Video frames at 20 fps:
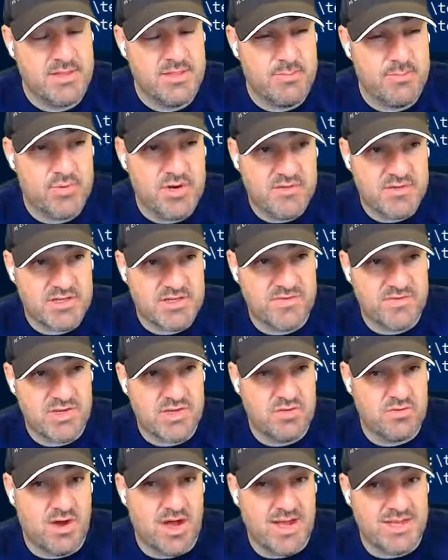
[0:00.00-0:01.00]
the previous
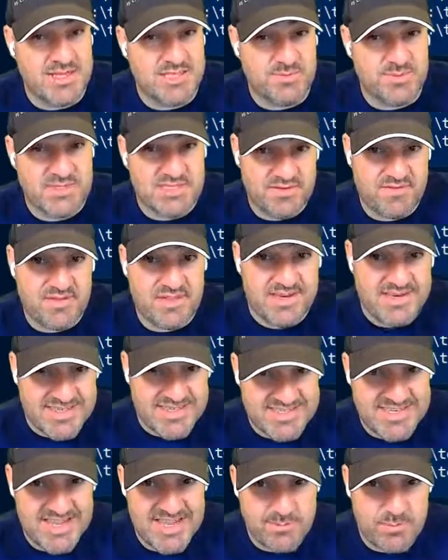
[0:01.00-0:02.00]
video, I specifically
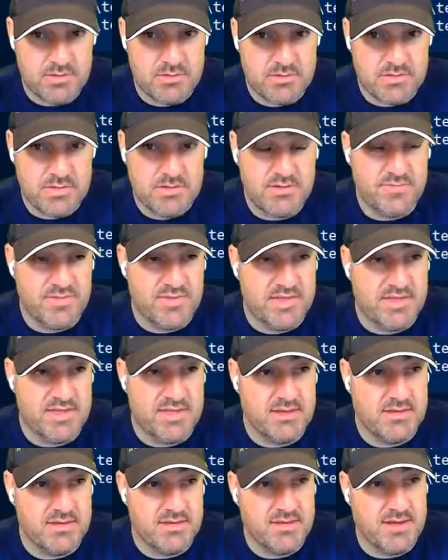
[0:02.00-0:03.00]
disabled
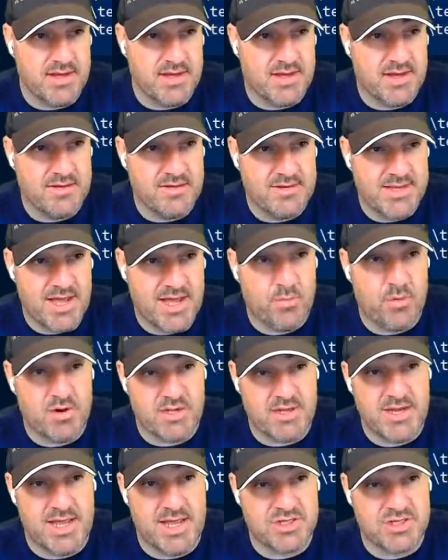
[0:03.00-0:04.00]
the network
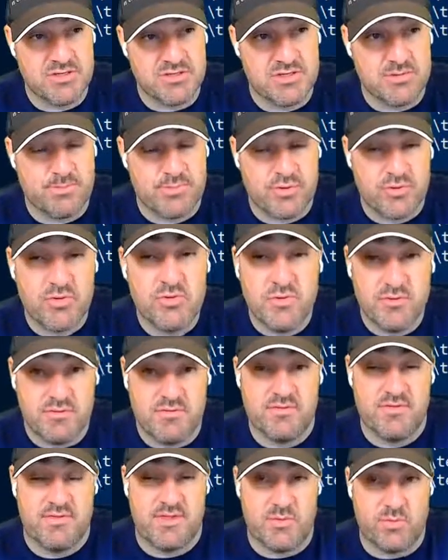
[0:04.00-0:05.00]
connection to
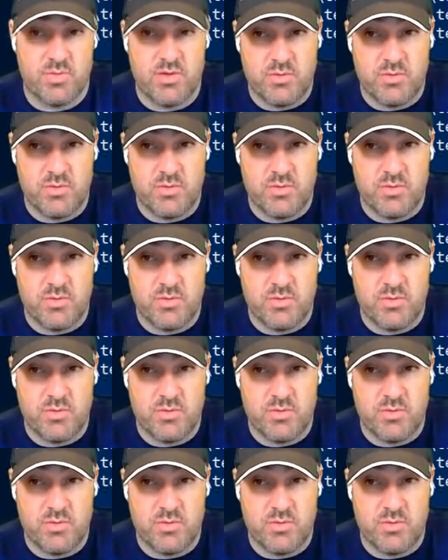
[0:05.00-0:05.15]
prove that we